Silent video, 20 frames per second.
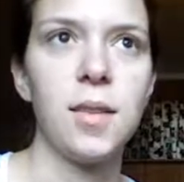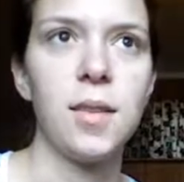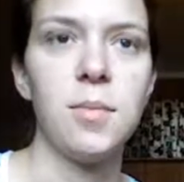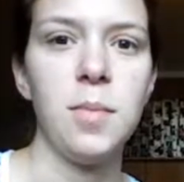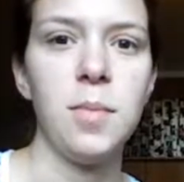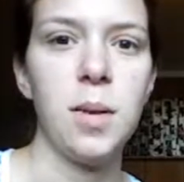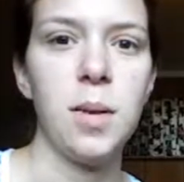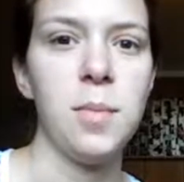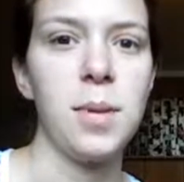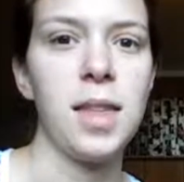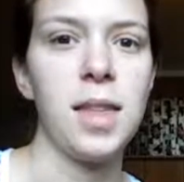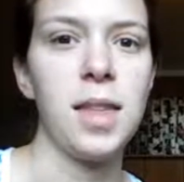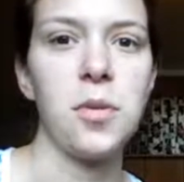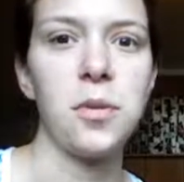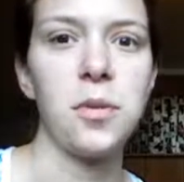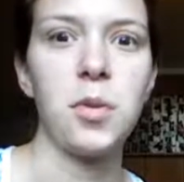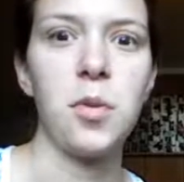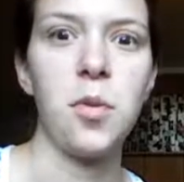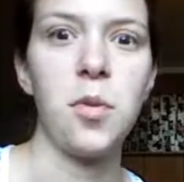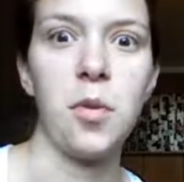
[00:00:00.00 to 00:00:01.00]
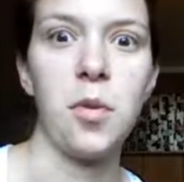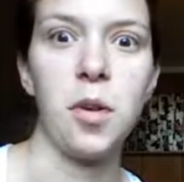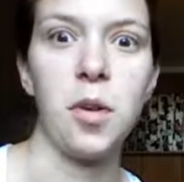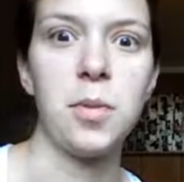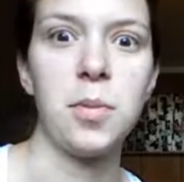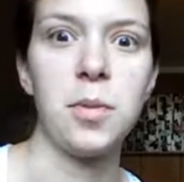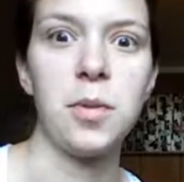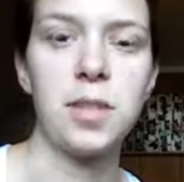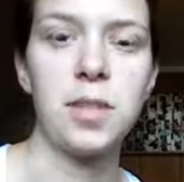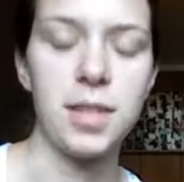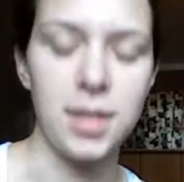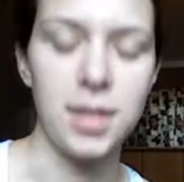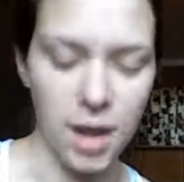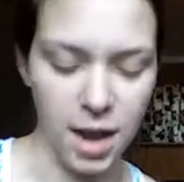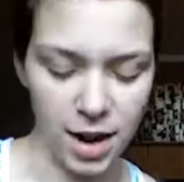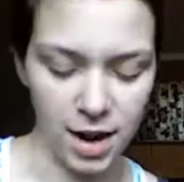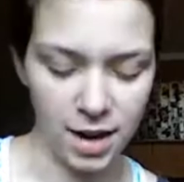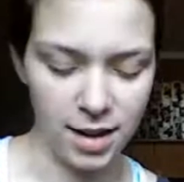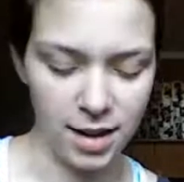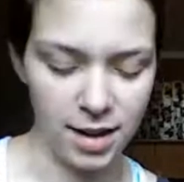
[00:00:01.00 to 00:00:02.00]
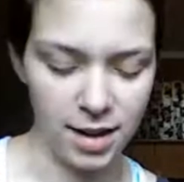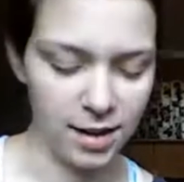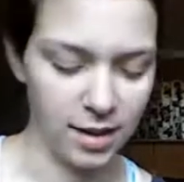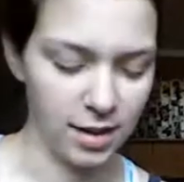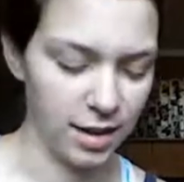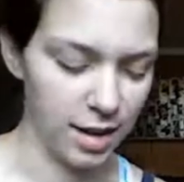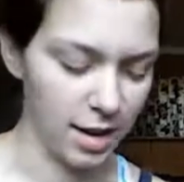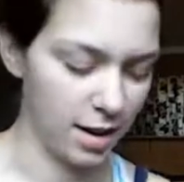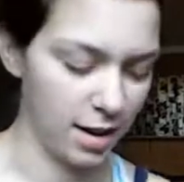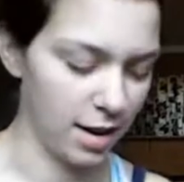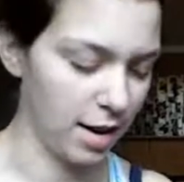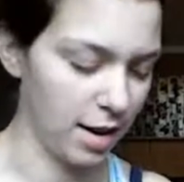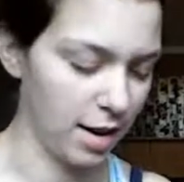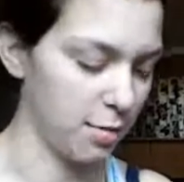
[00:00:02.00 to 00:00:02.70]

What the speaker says: maybe that was a horrible sign and like I